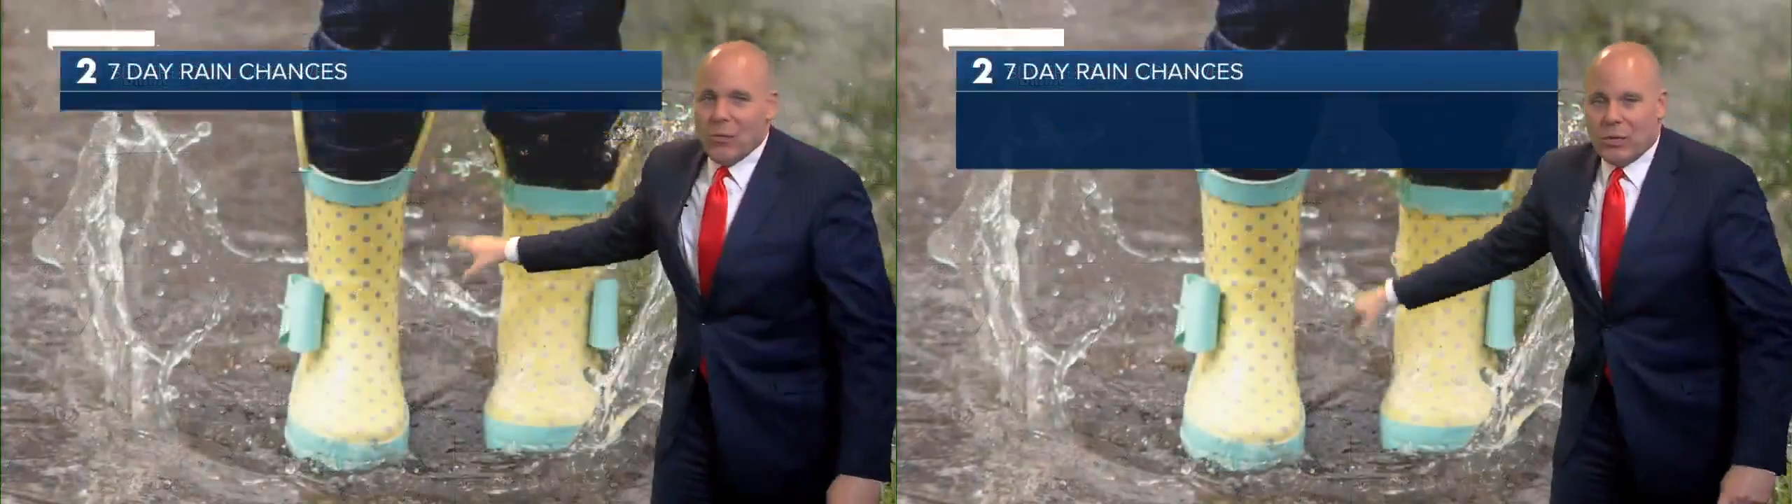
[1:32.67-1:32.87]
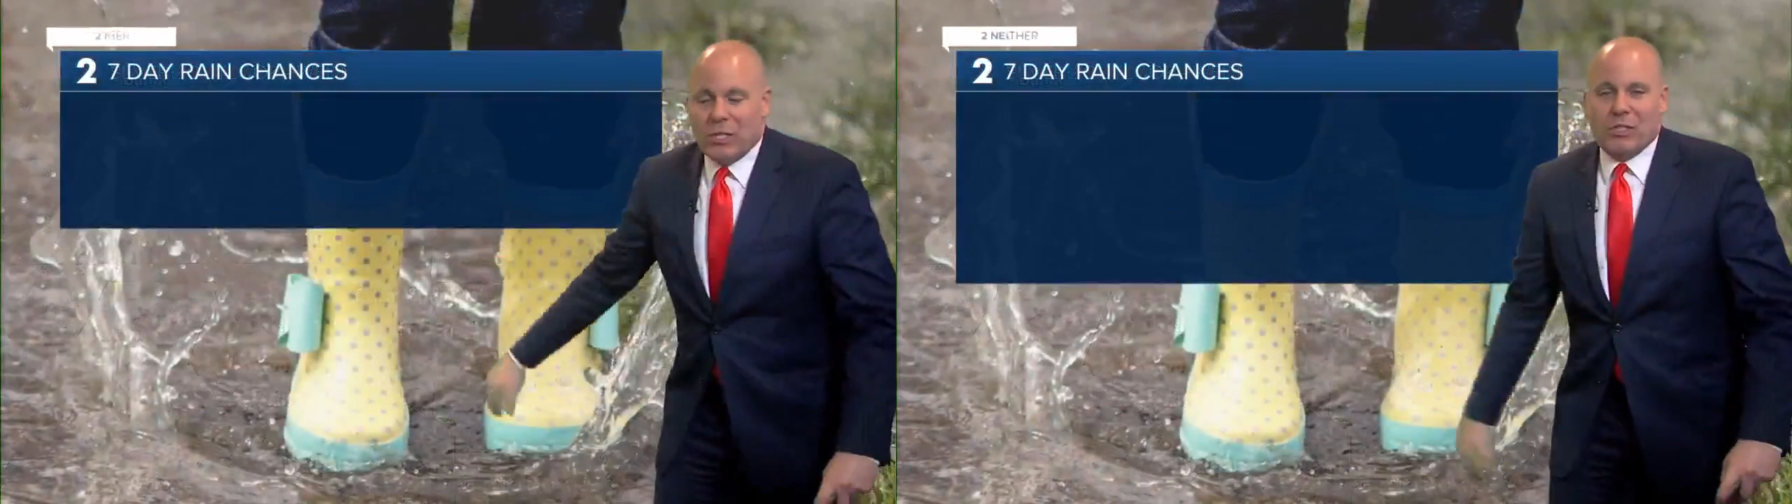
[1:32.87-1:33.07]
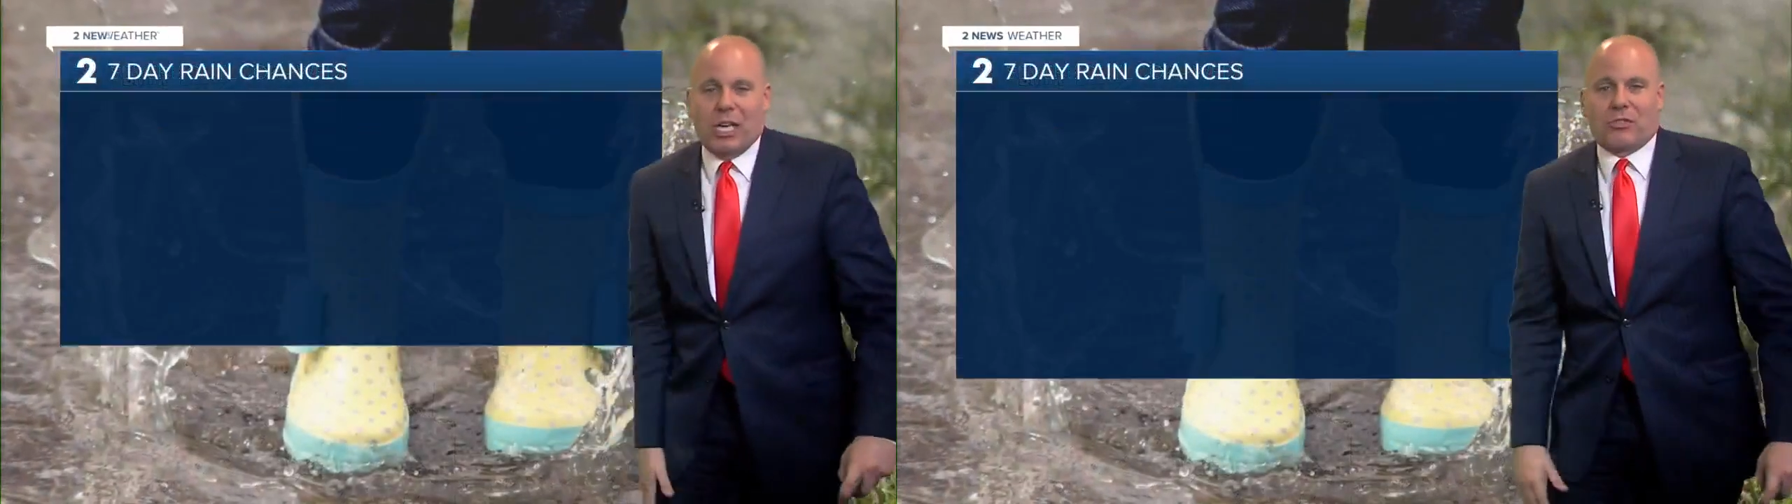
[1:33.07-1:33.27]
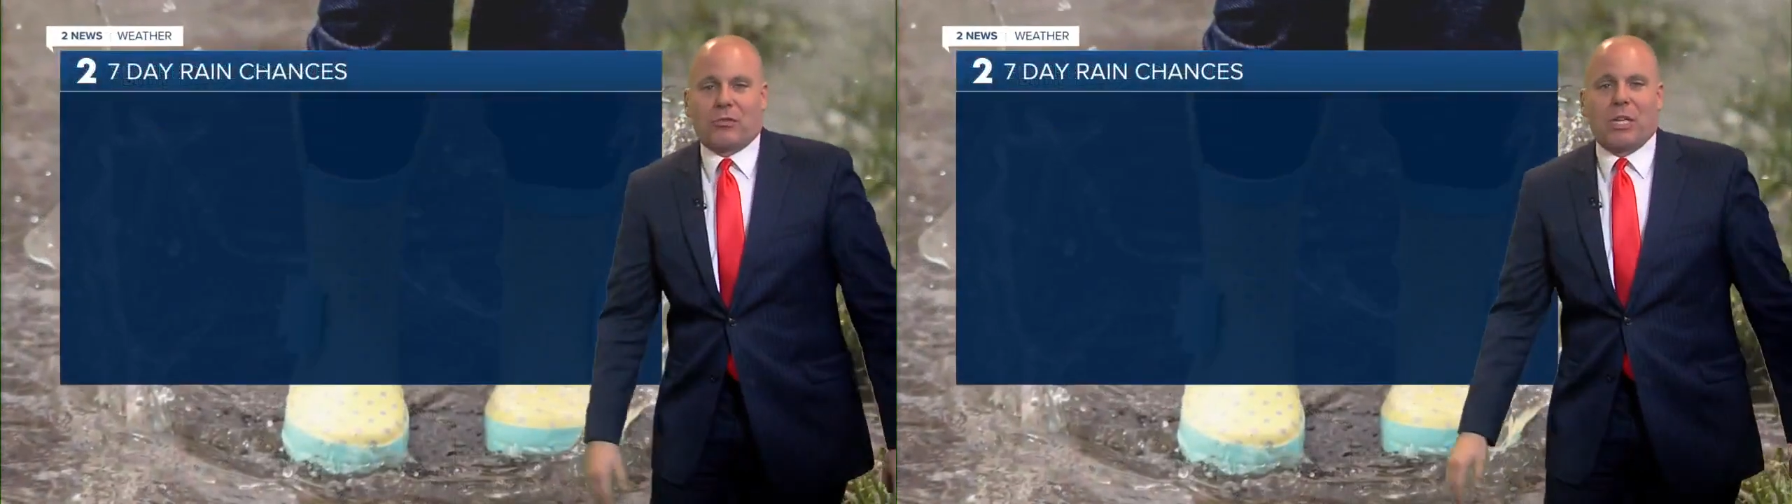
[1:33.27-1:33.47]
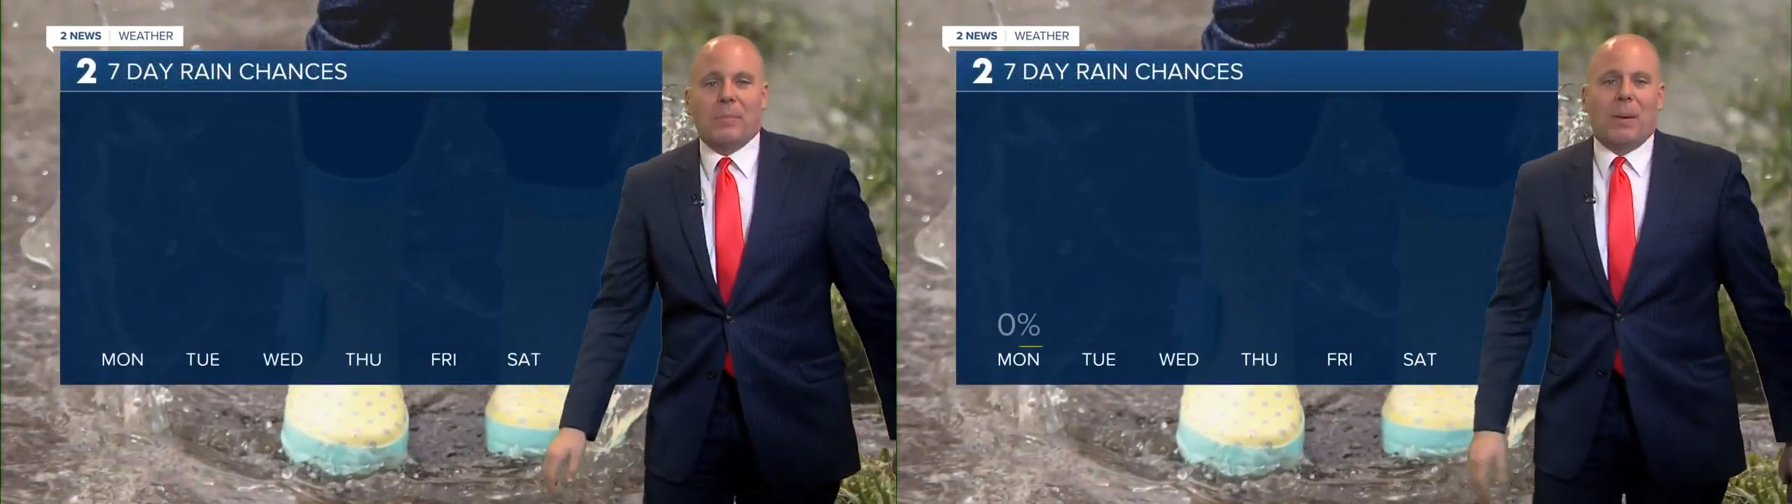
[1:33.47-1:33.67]
with the jet
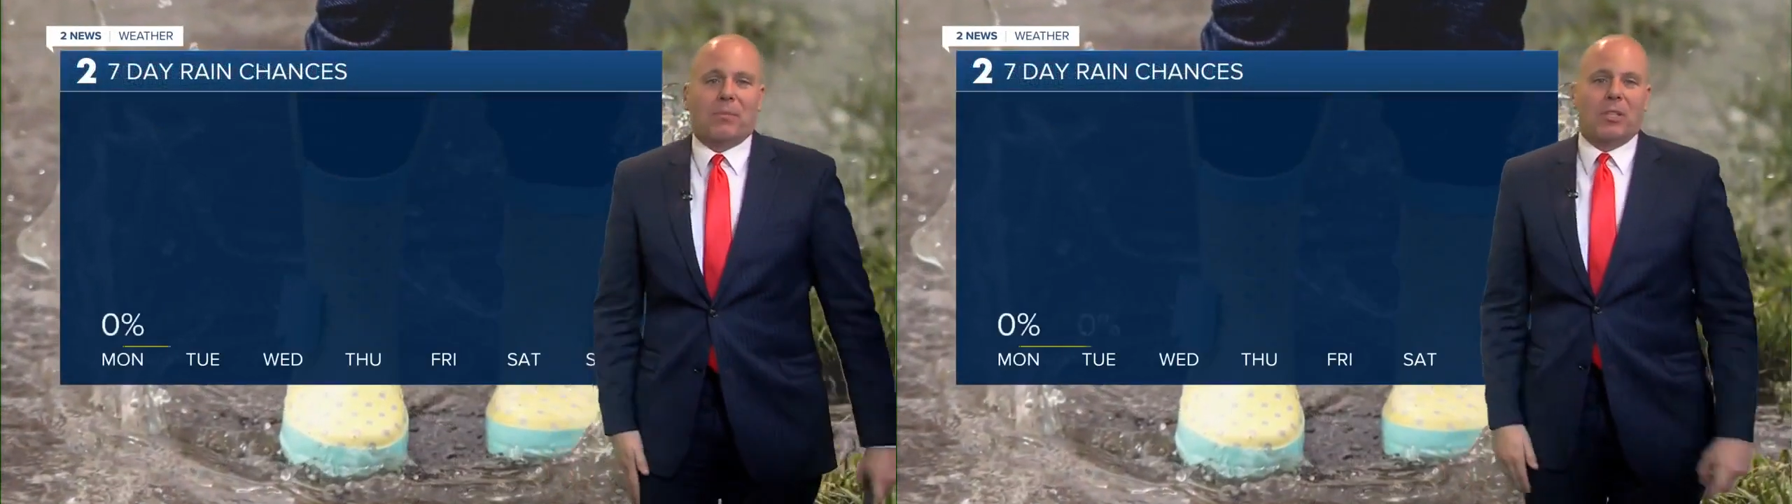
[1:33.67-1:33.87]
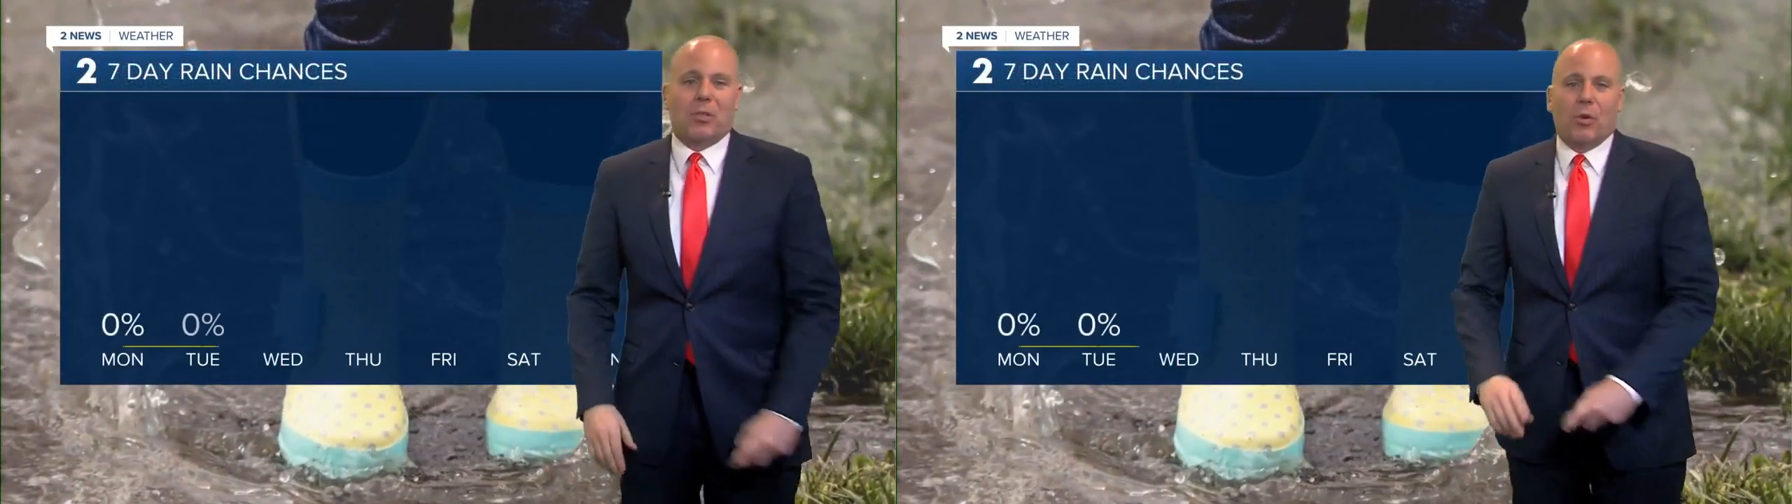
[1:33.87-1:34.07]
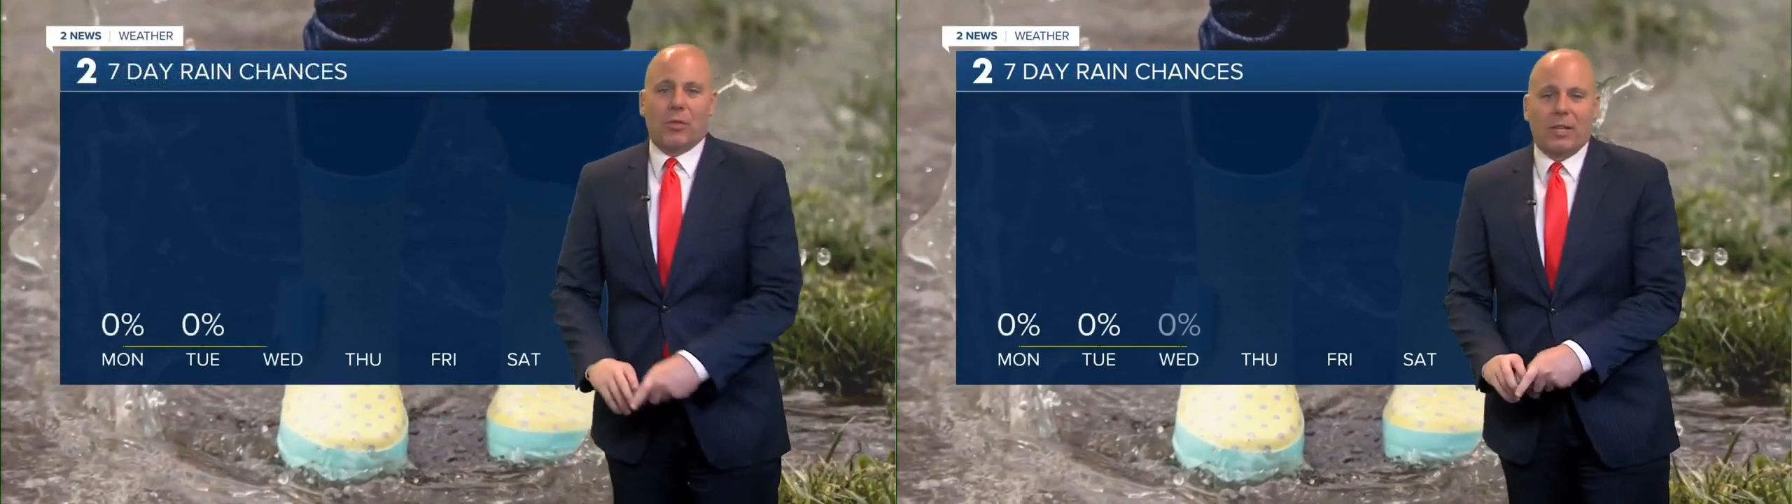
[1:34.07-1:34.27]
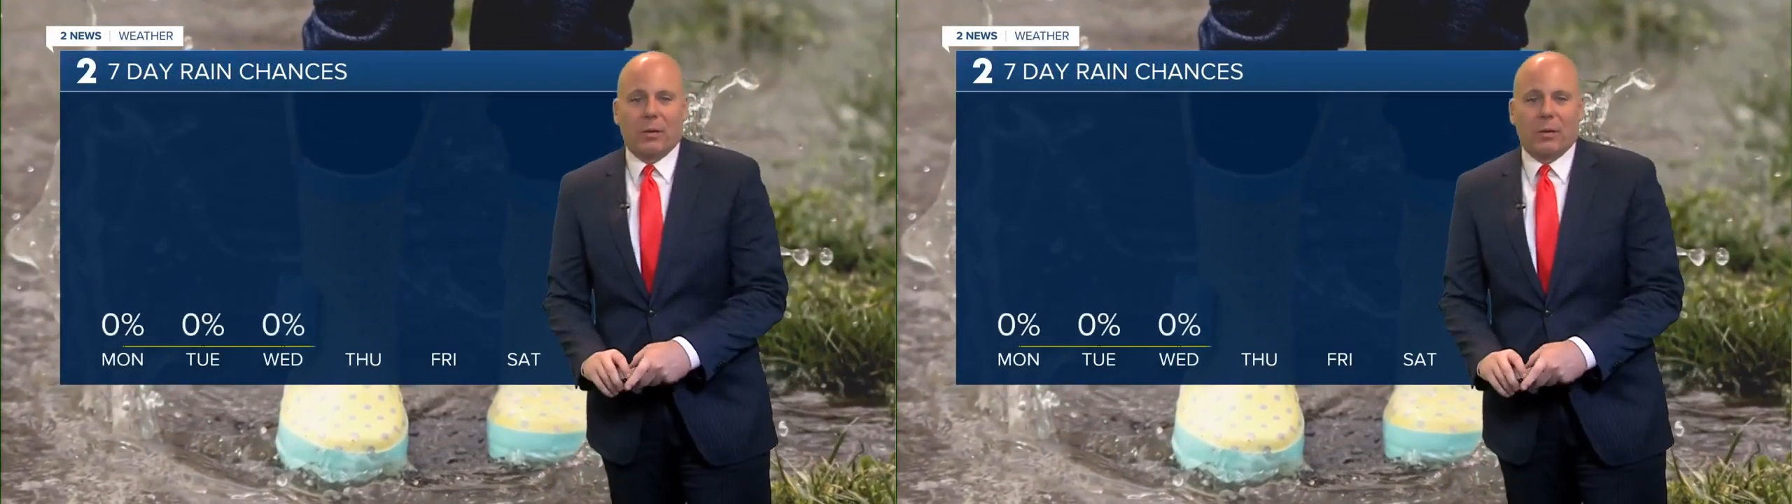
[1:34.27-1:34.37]
stream up to the north and